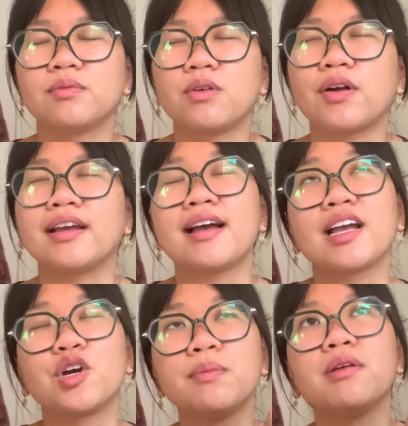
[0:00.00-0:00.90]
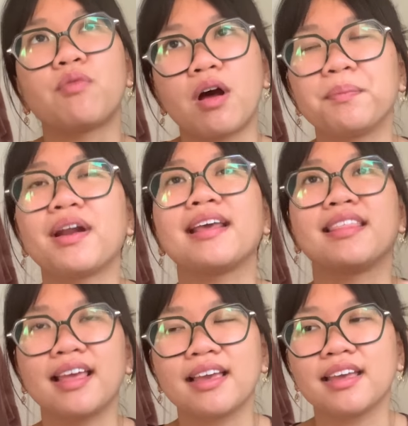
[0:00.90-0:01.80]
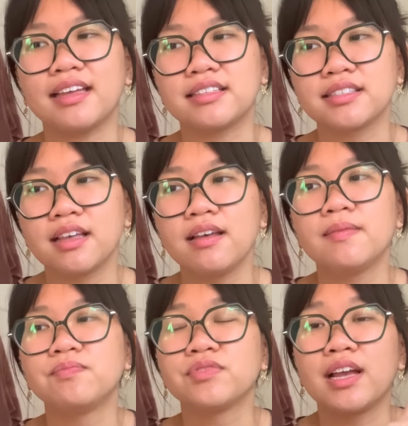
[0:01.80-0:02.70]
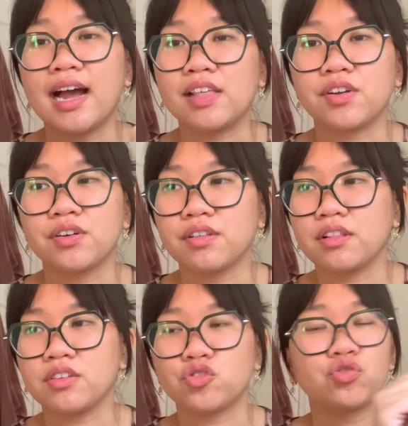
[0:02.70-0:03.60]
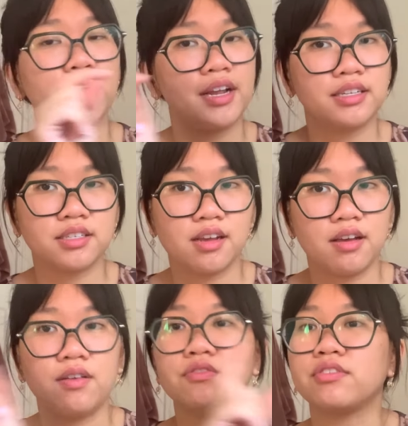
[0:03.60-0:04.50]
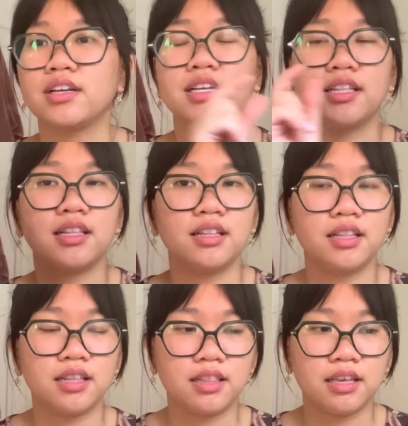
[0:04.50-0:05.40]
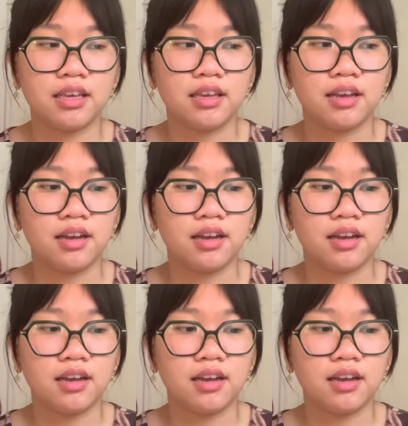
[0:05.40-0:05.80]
okay, I could be wrong, but I think it's either the strand of the